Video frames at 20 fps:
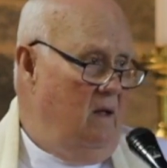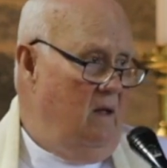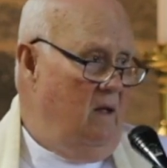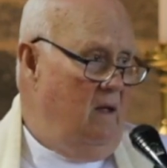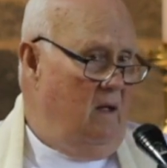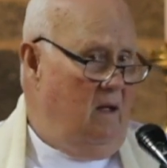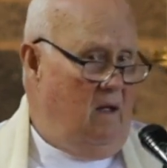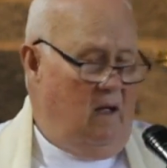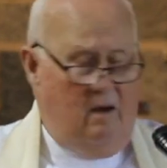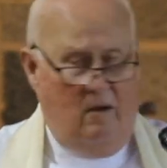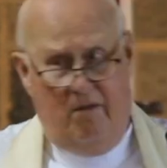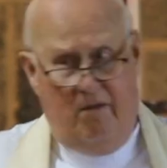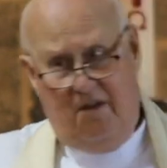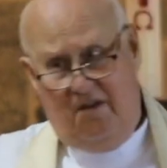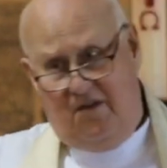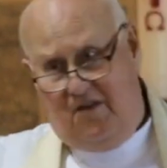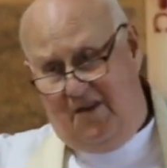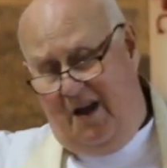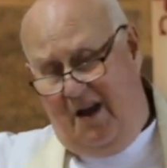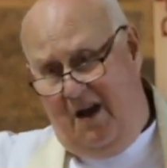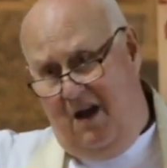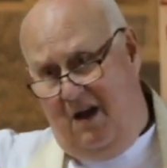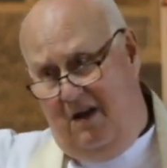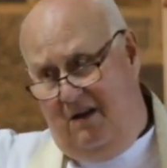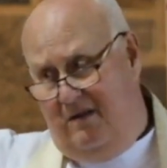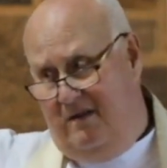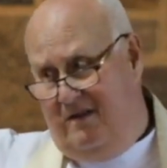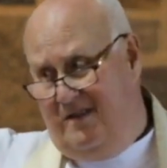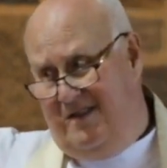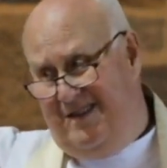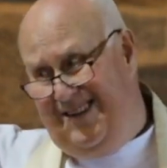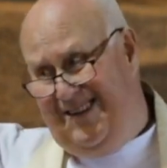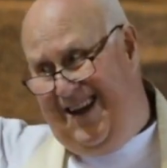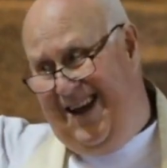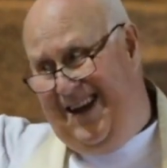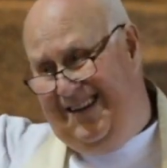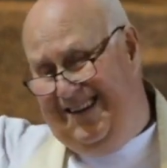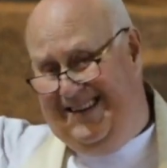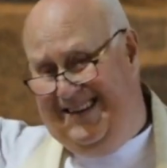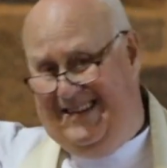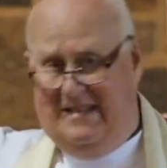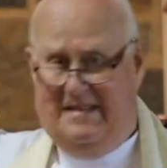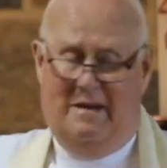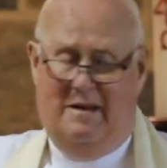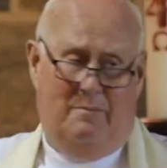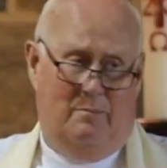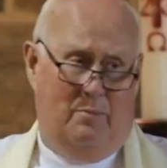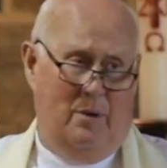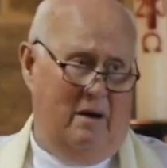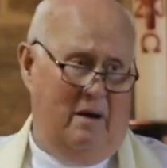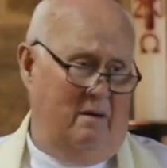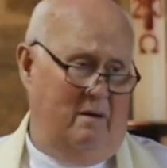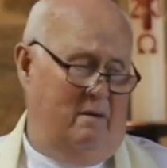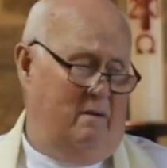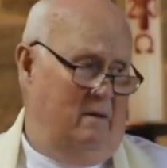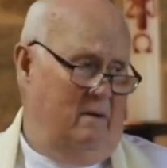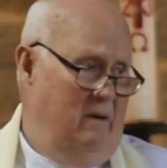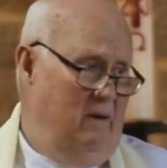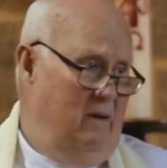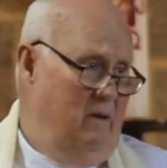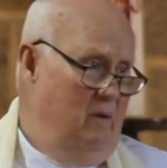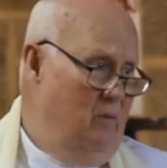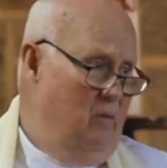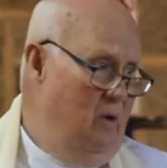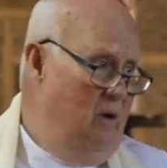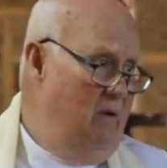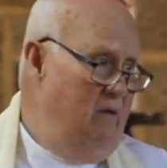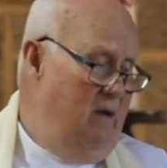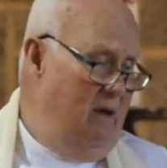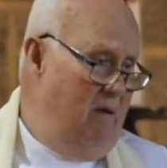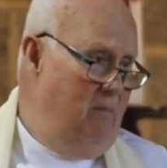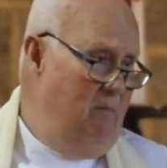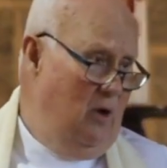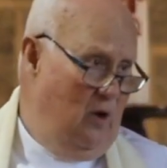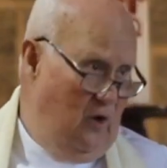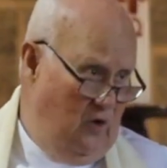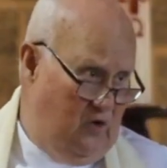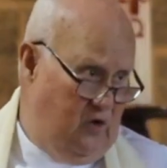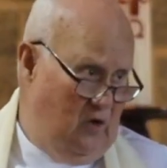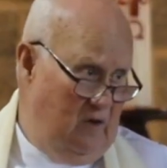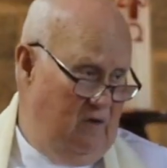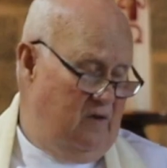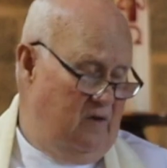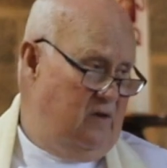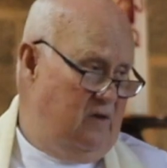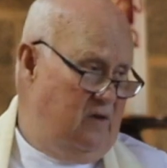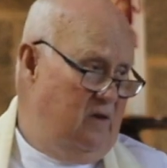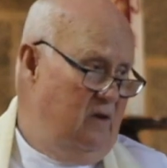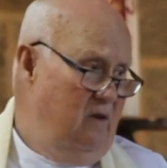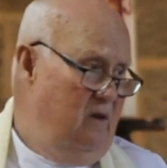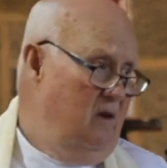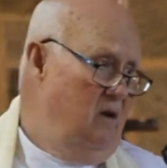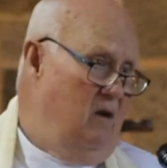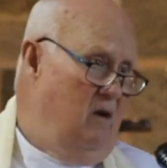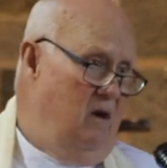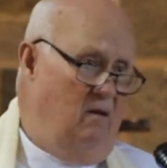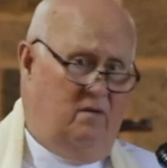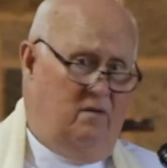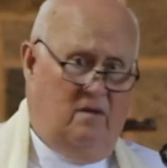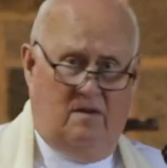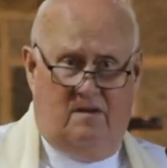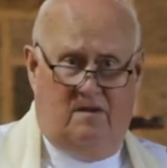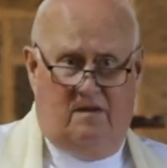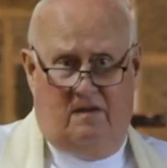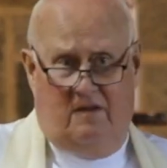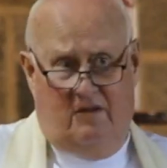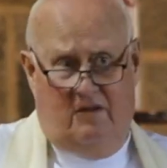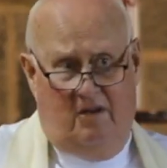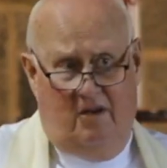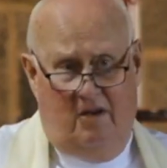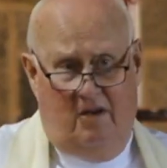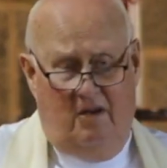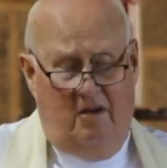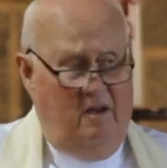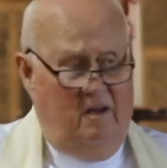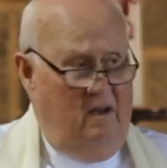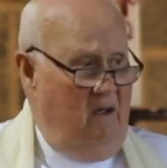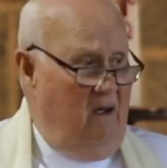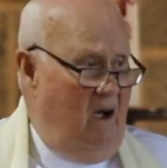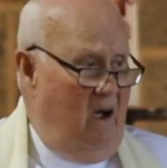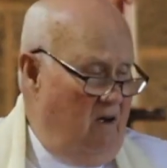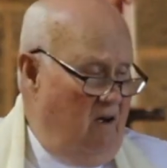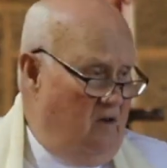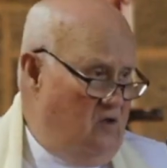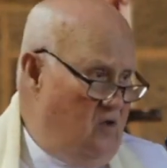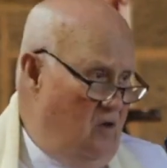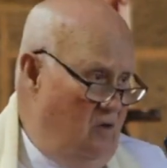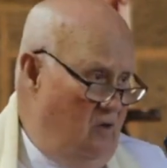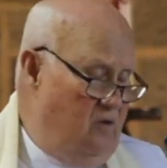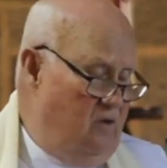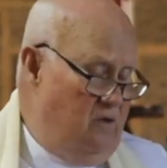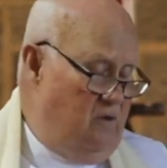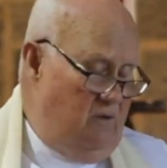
And on the side, slightly set back, were the ablutions of this household.